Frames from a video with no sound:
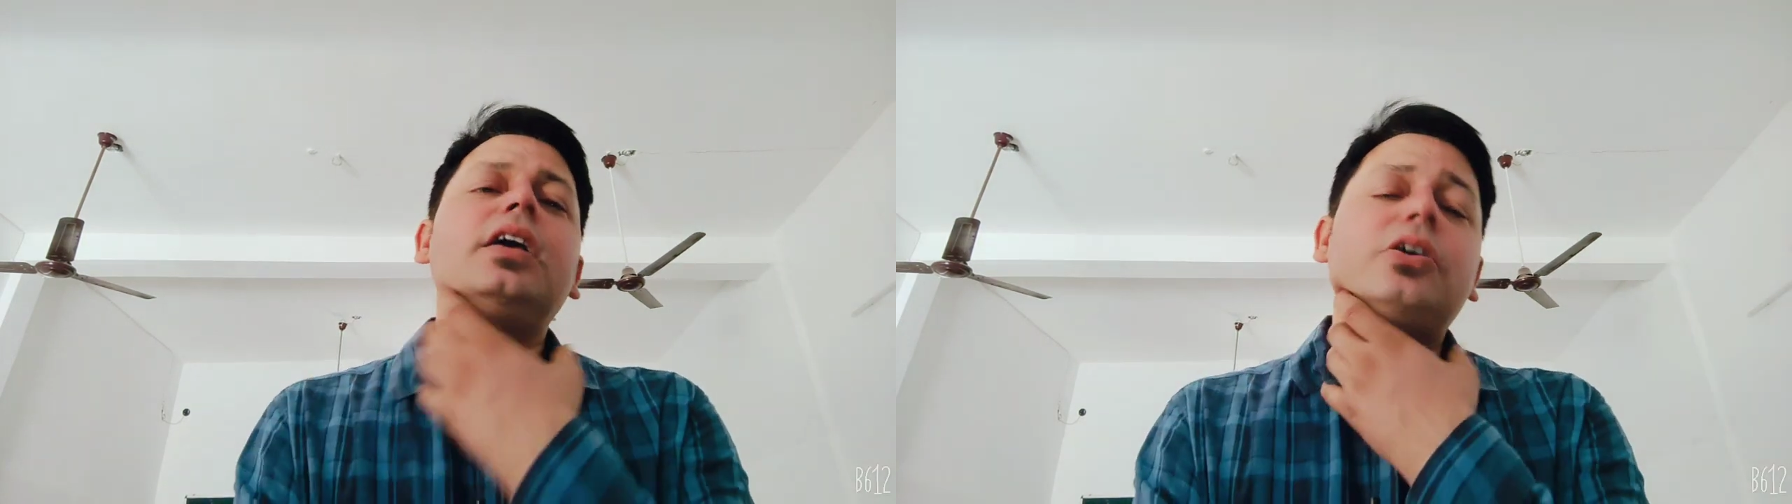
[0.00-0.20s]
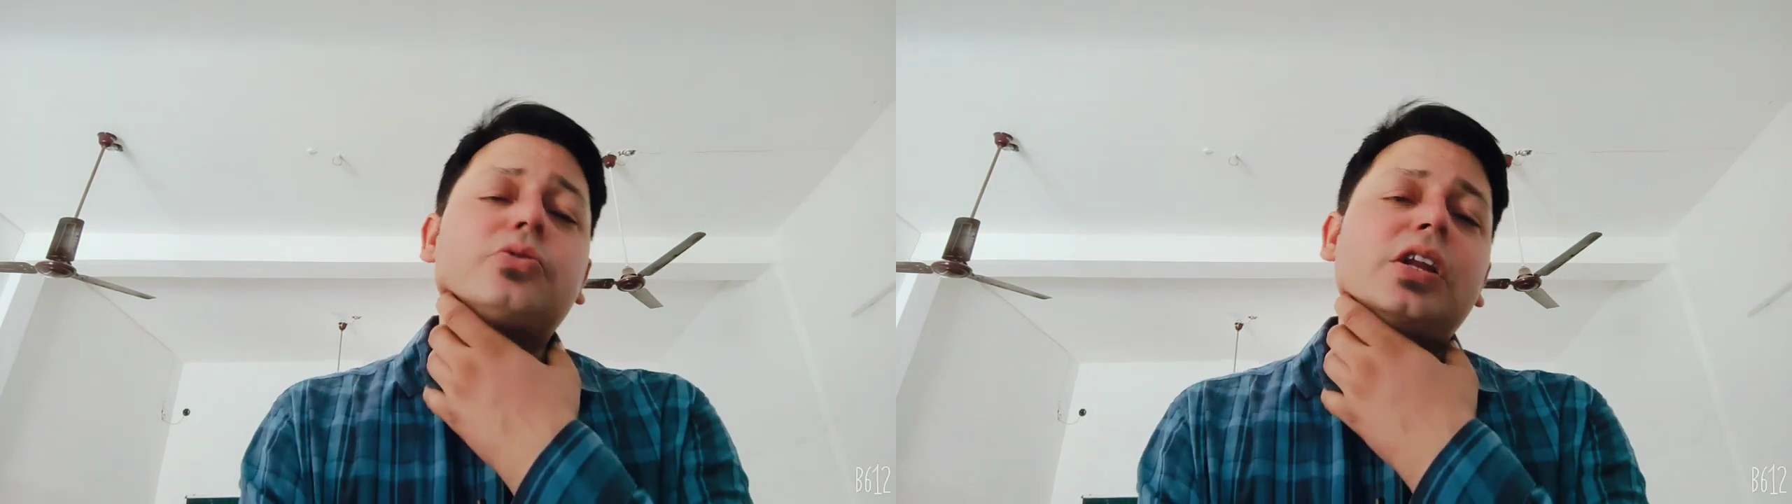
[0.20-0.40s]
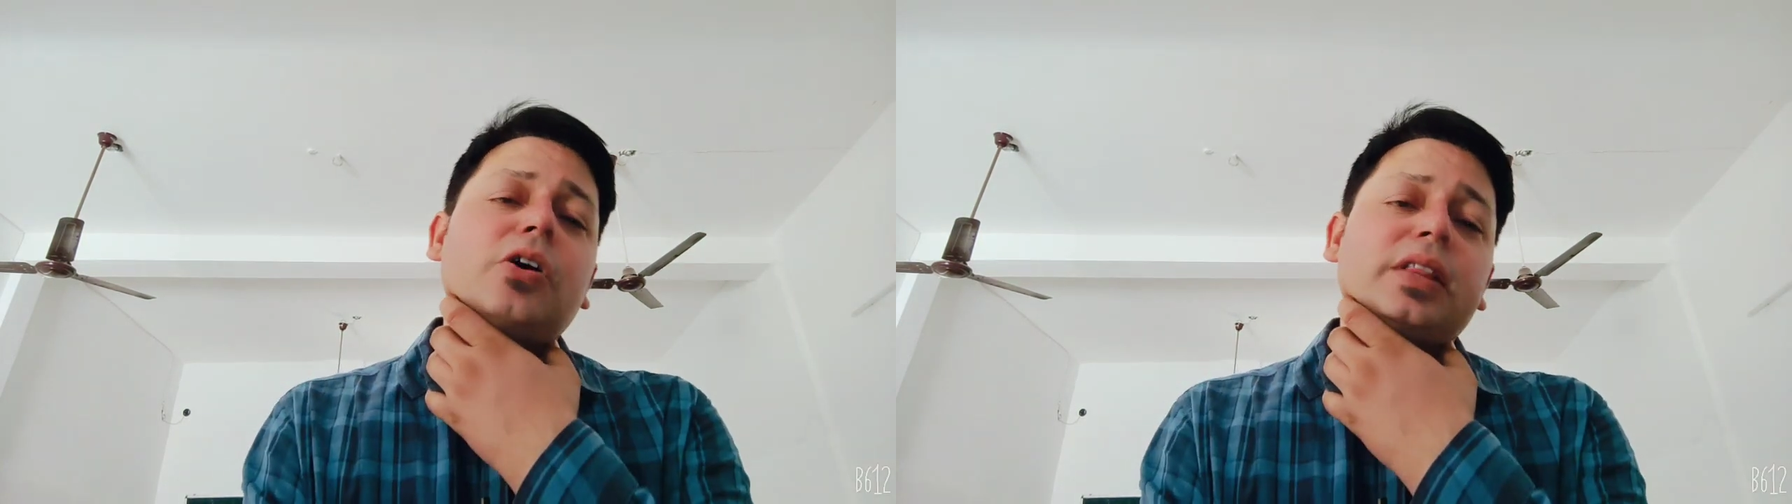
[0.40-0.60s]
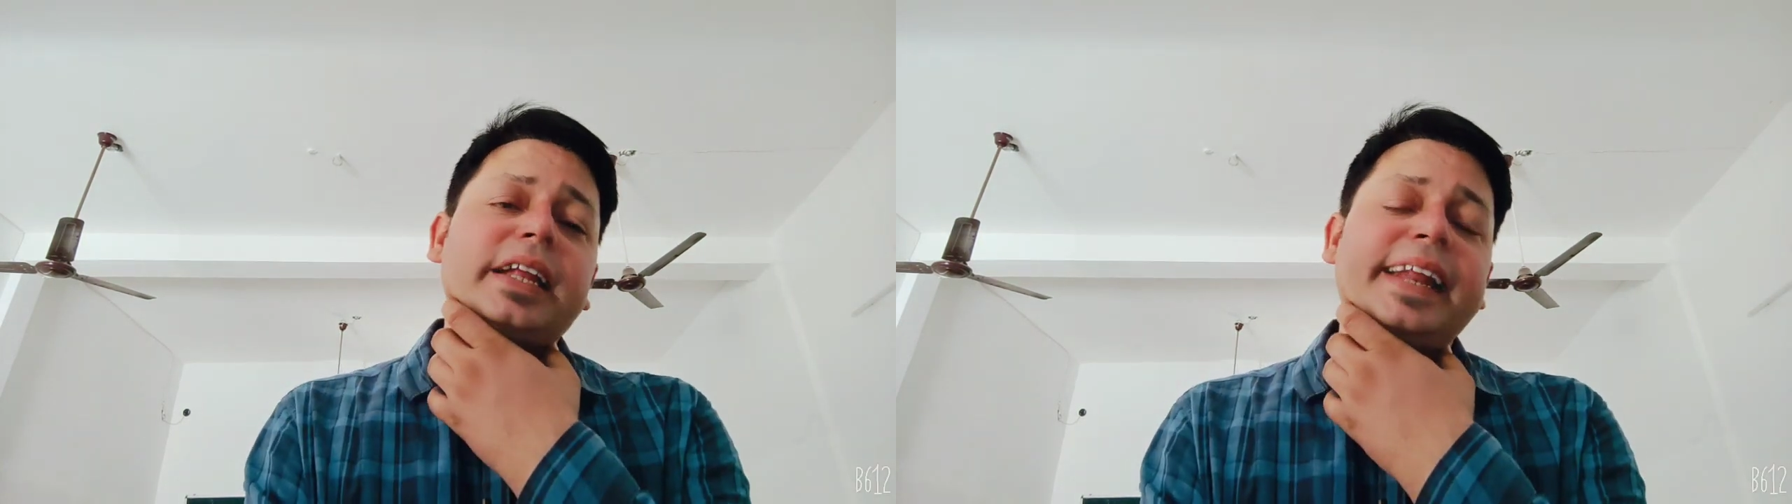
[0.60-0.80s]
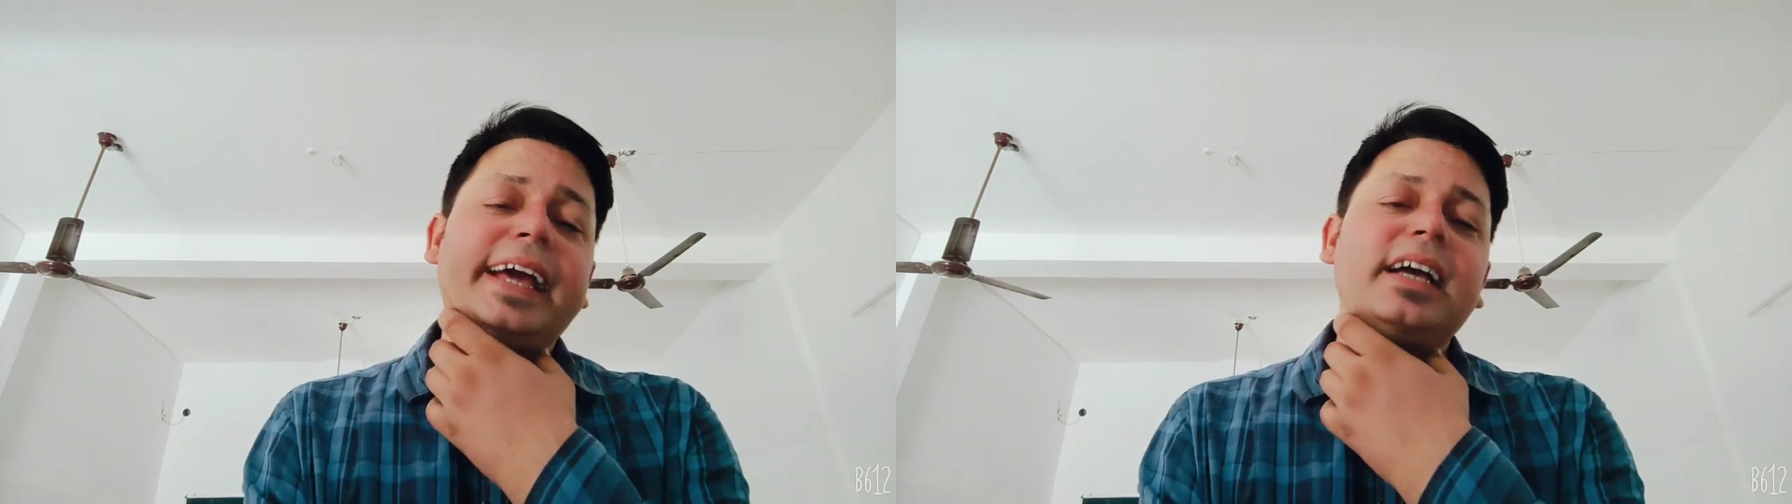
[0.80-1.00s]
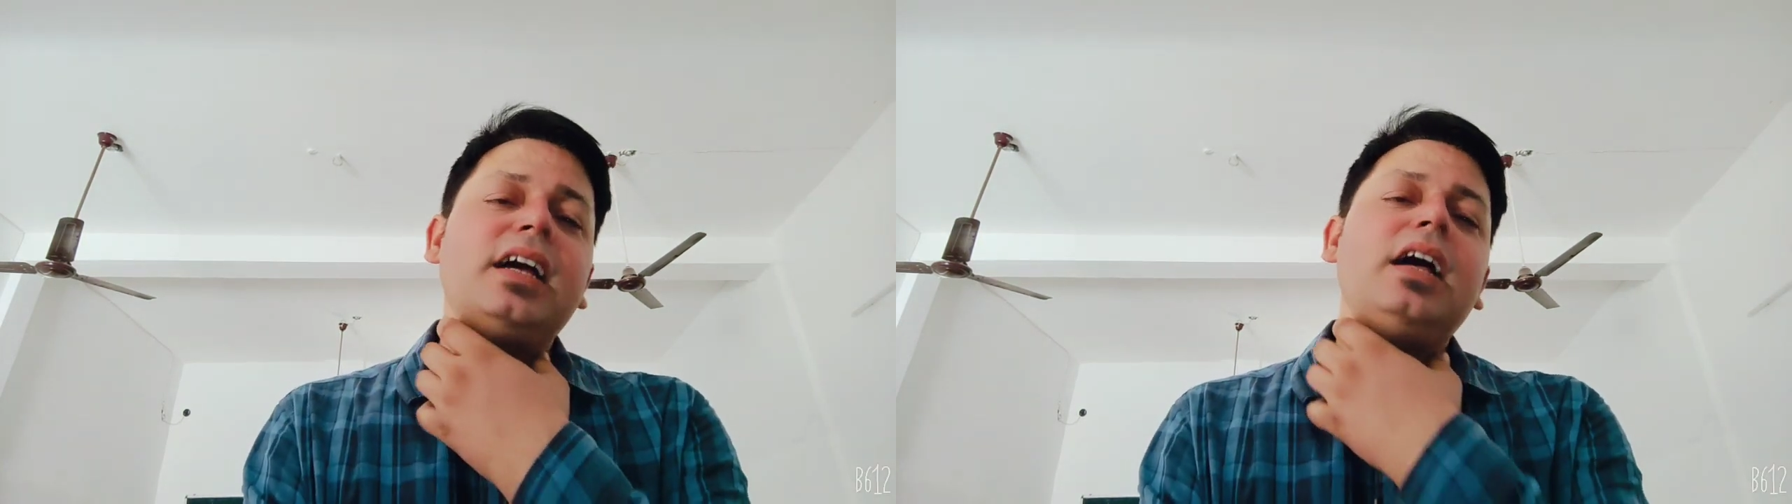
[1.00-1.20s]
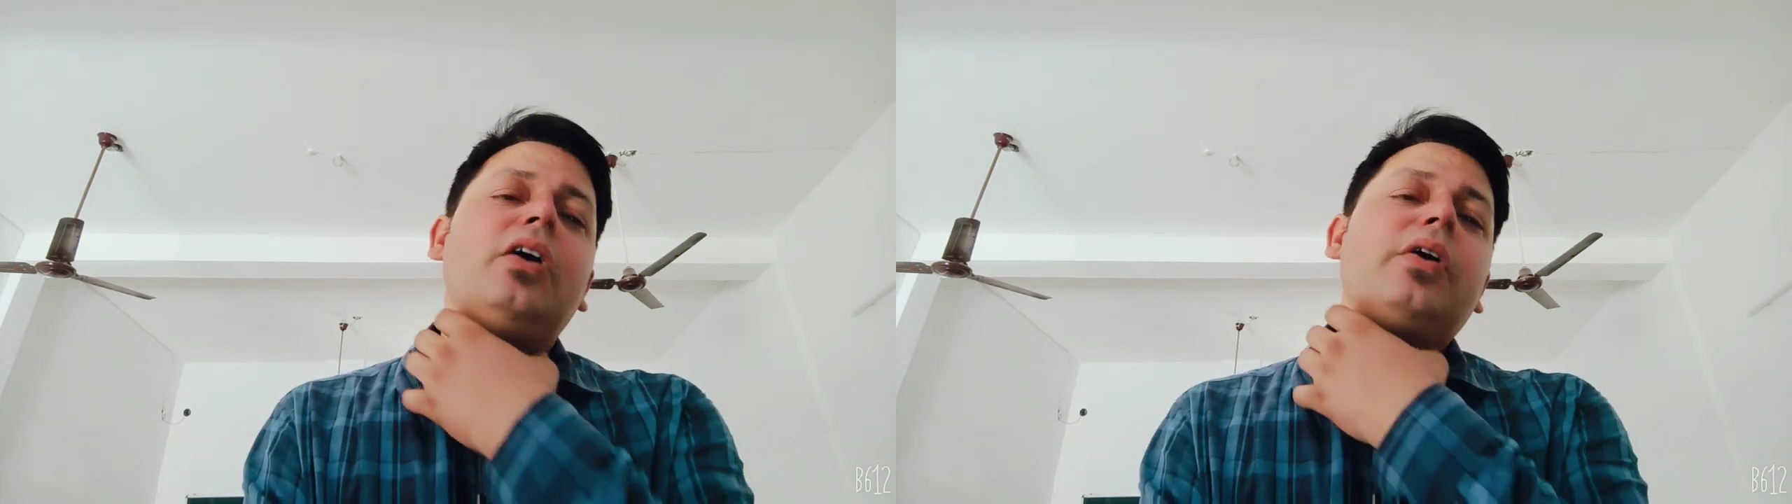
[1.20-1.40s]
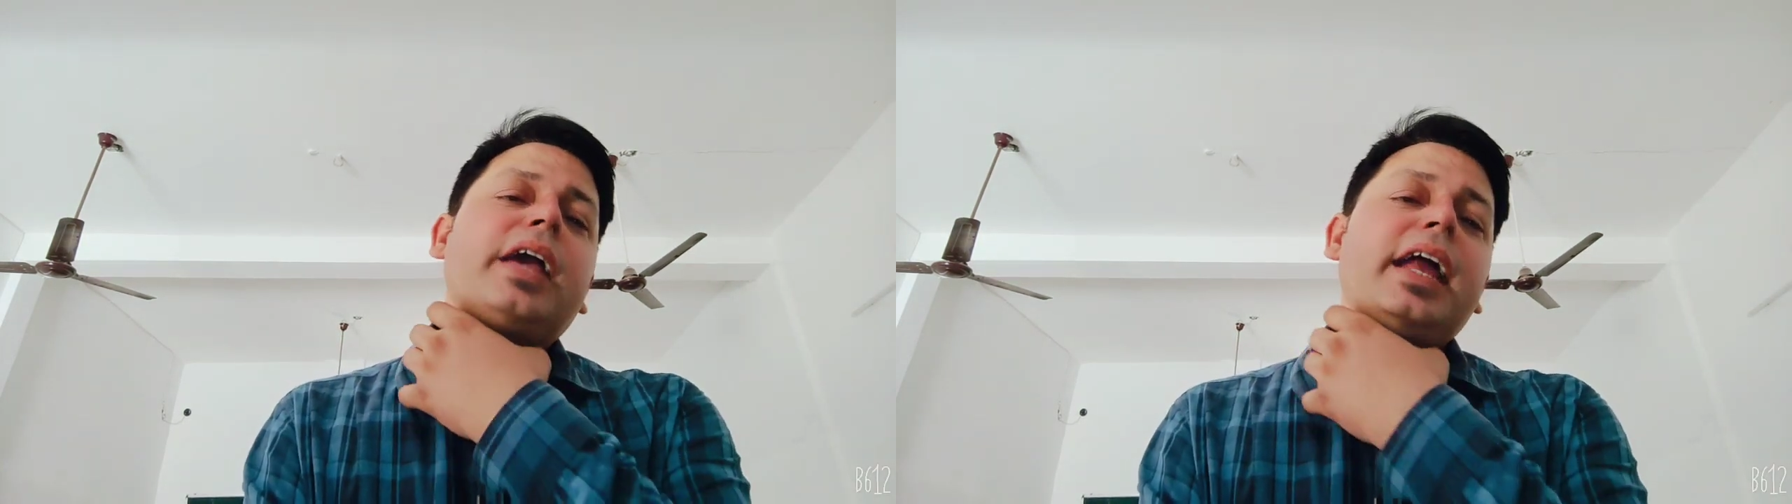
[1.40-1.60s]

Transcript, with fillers: usually on the neck, okay,